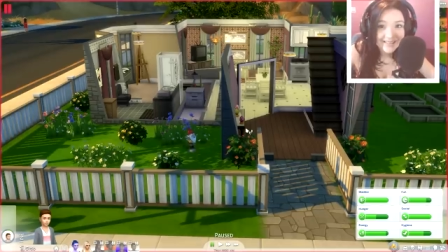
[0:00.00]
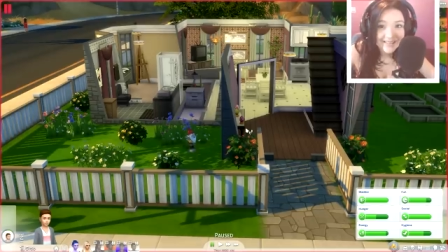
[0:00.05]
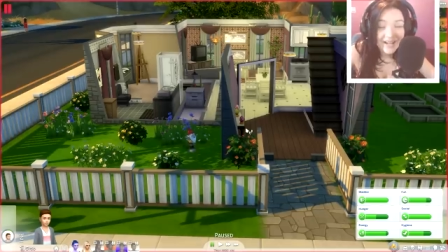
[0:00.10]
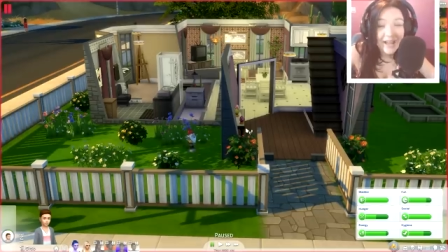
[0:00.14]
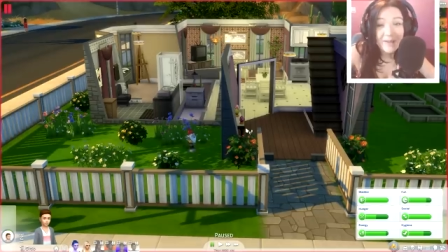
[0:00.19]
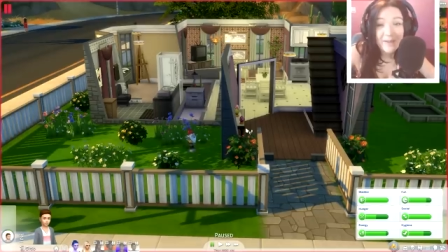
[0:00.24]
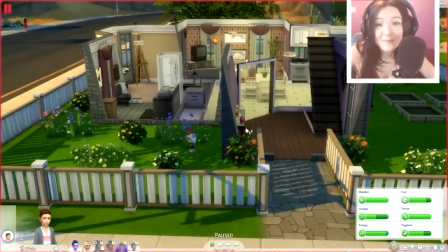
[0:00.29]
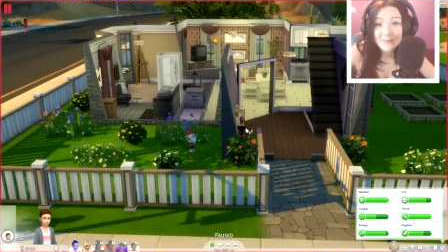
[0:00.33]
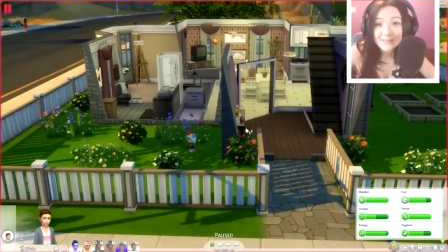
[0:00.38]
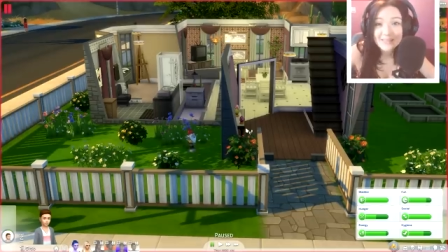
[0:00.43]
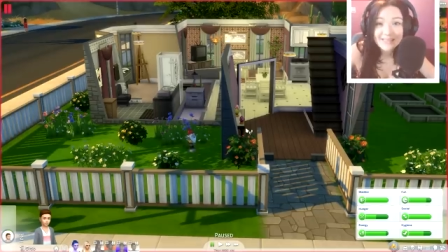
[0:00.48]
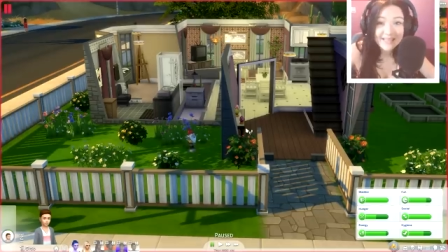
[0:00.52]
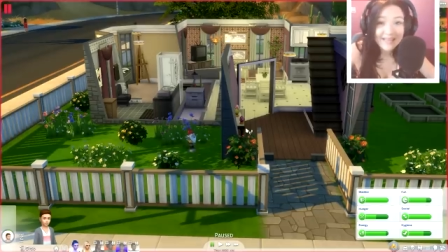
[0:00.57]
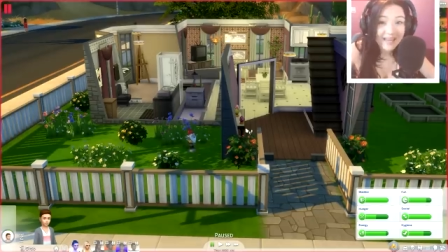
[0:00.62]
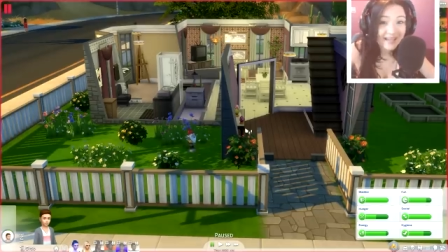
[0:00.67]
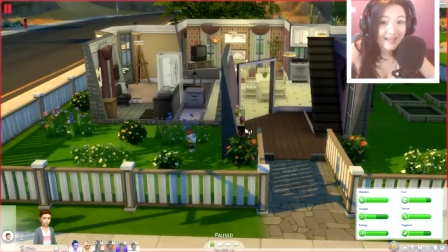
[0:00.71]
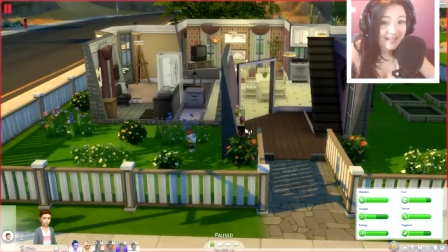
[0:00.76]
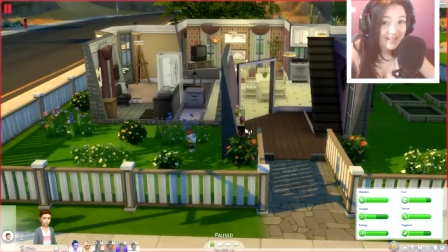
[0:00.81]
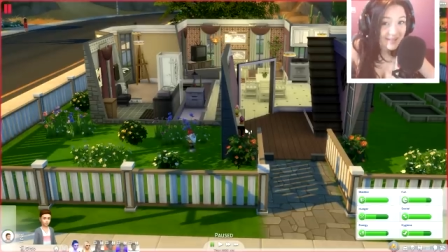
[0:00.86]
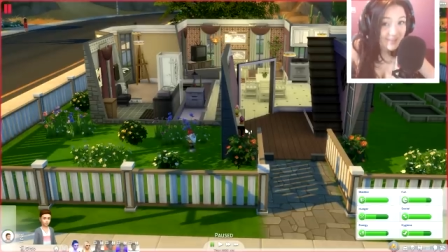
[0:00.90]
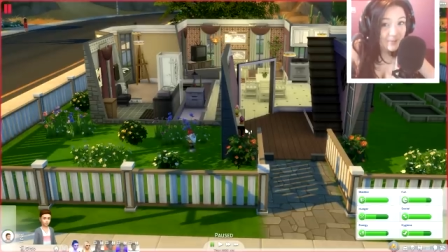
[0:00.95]
I'm
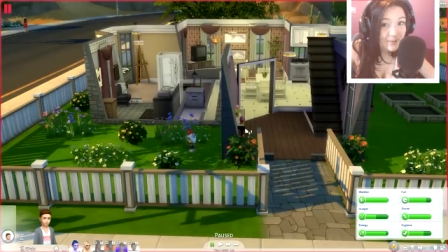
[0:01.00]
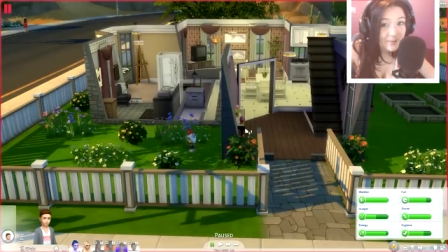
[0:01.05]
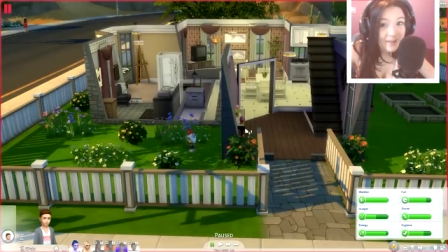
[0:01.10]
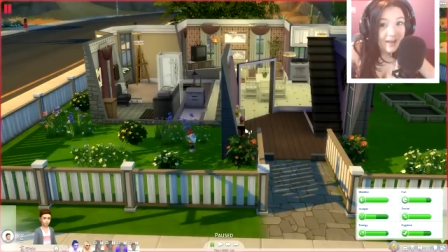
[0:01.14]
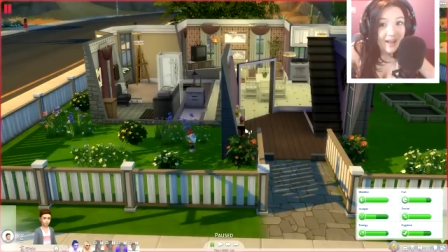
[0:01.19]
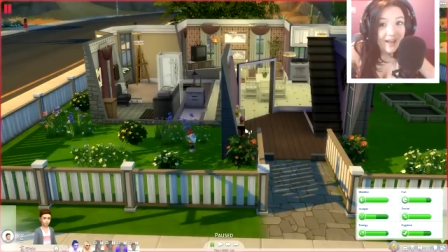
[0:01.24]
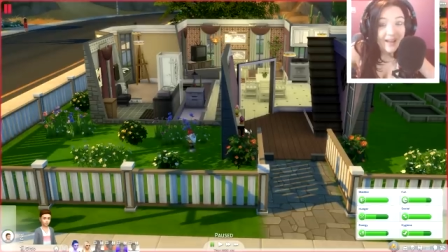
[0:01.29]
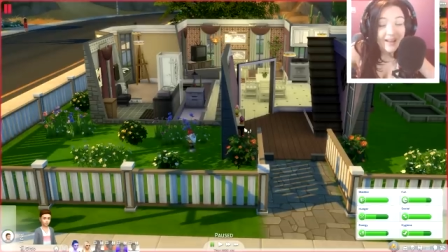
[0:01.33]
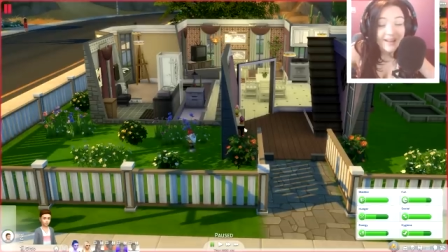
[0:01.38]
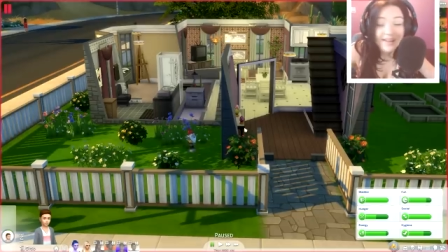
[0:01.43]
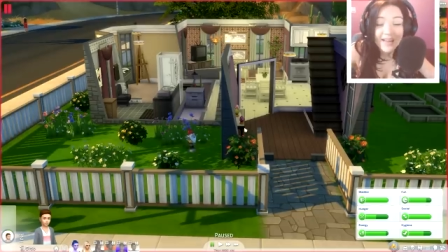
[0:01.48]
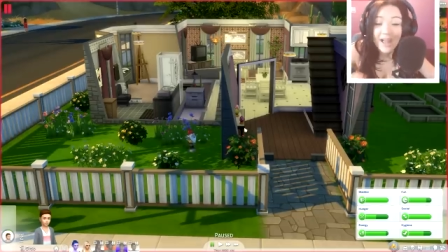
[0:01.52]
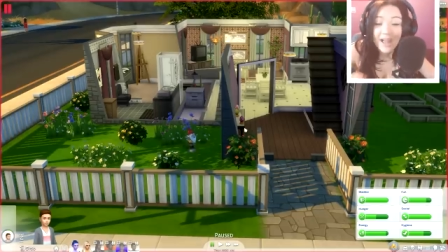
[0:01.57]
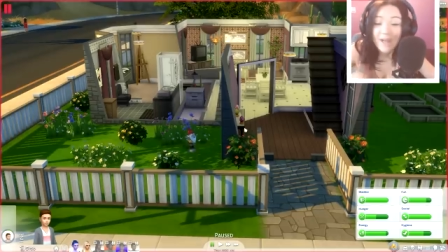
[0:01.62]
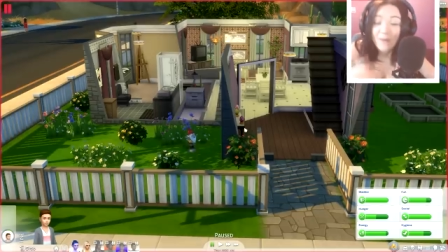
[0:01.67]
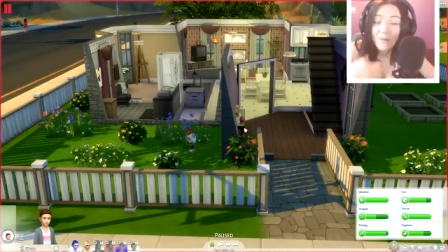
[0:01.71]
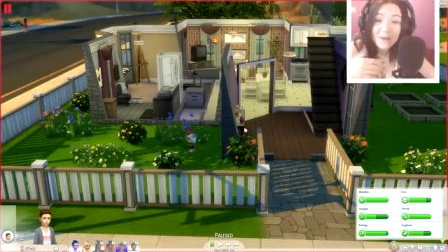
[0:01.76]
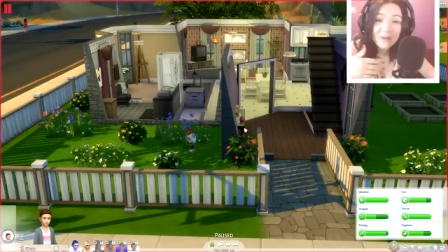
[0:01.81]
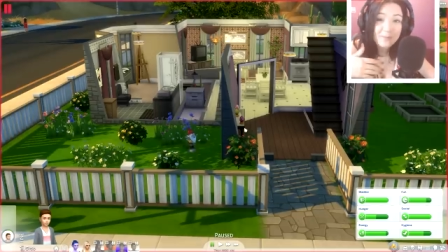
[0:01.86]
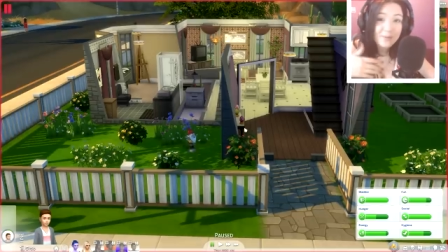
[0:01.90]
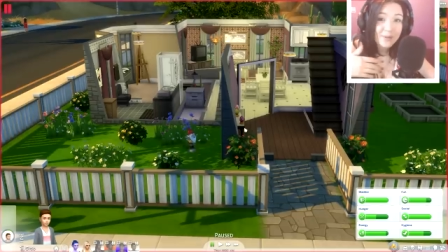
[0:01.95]
excited to be back. I
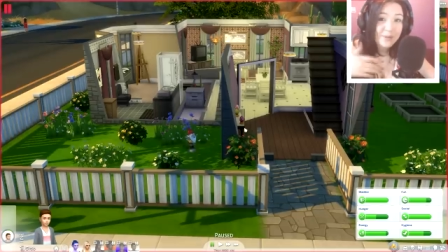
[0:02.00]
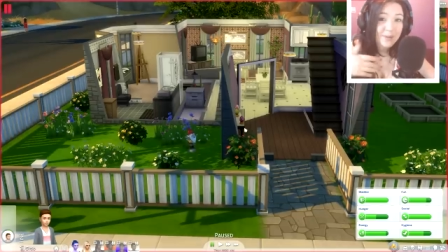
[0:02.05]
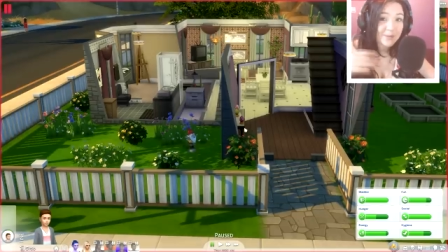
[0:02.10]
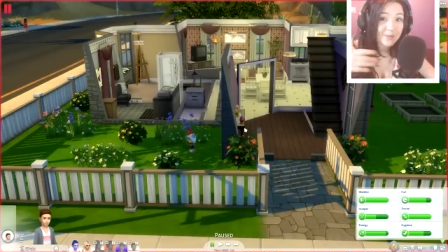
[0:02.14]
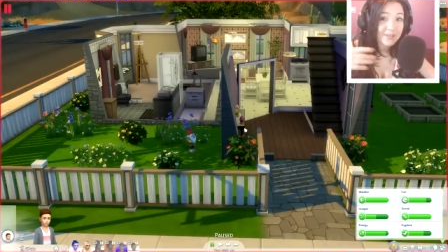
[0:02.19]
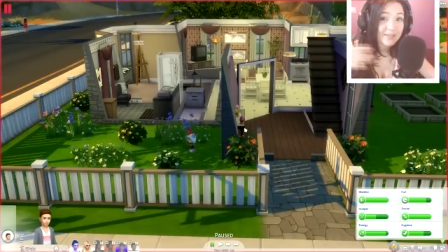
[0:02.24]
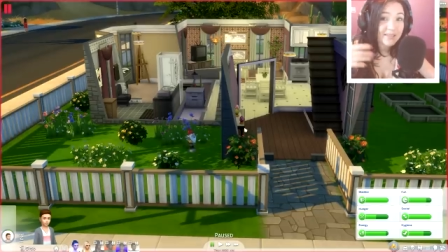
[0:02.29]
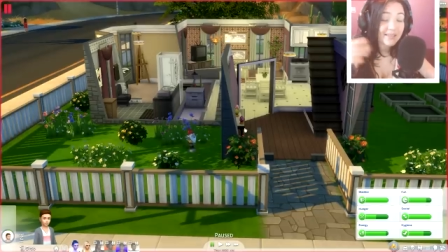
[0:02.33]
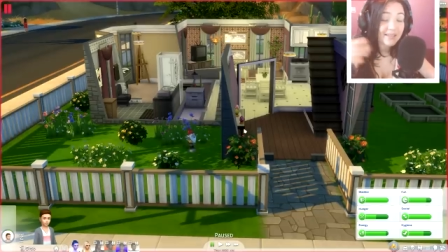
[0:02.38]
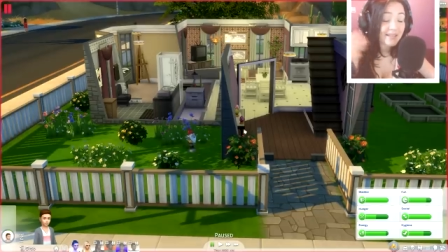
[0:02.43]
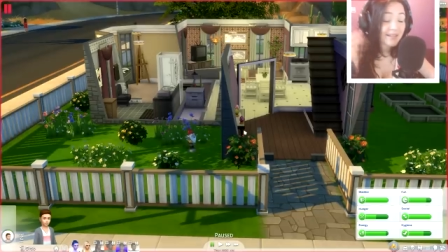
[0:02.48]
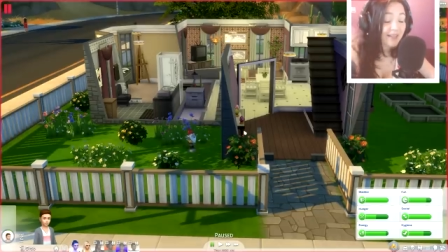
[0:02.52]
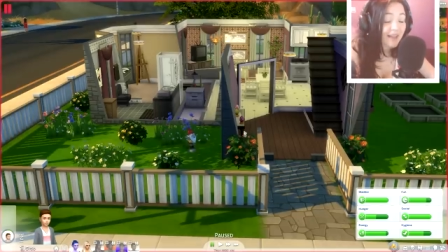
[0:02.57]
want to post